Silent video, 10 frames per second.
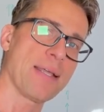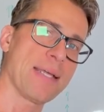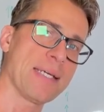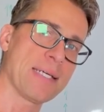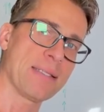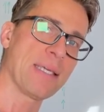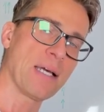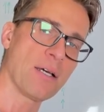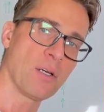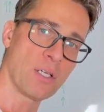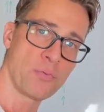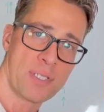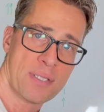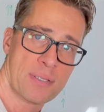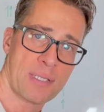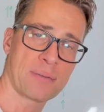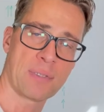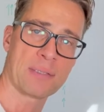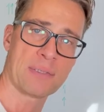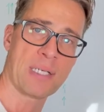uh, there are a lot of risks that,
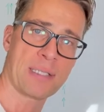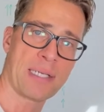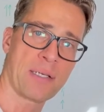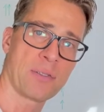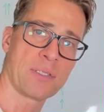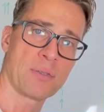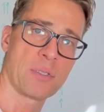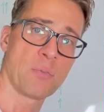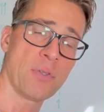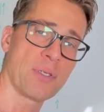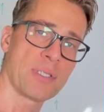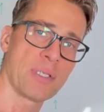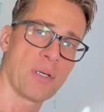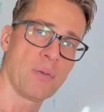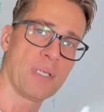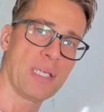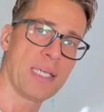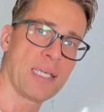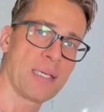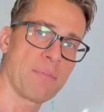that, that are carried uh, with it, you know.
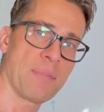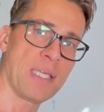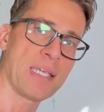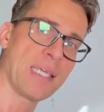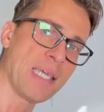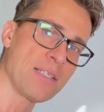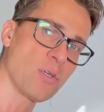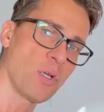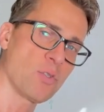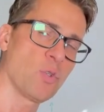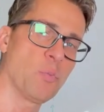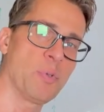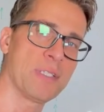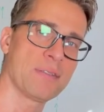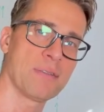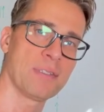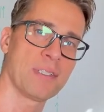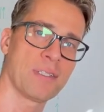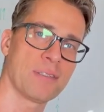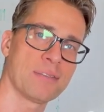Um, it is also a bit, you
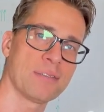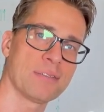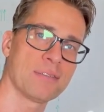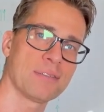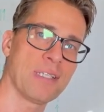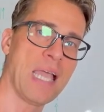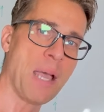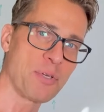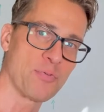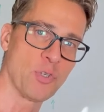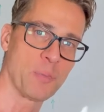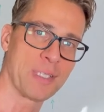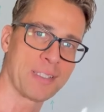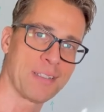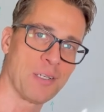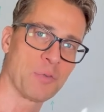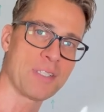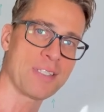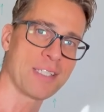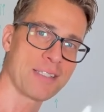know, habit forming. I
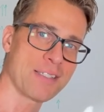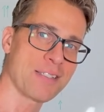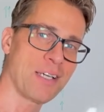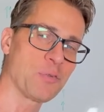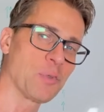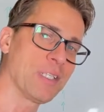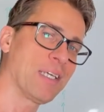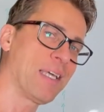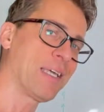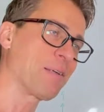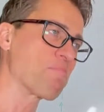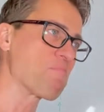wouldn't say this is not really a